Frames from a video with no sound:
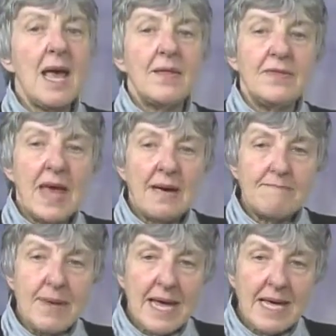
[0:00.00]
that
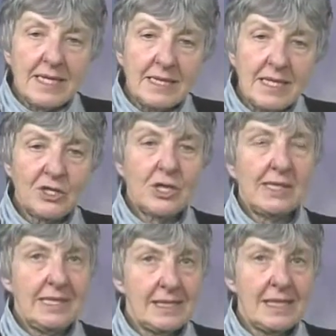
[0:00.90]
may
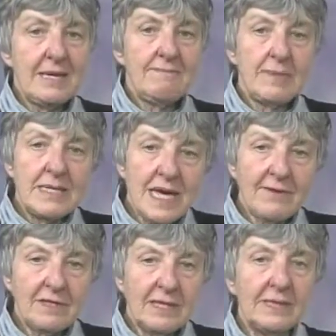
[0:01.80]
initially seem
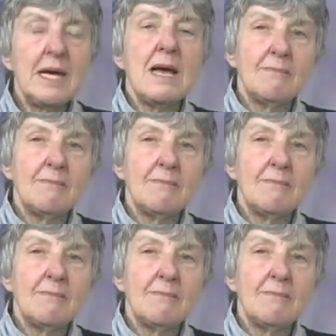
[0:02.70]
benevolent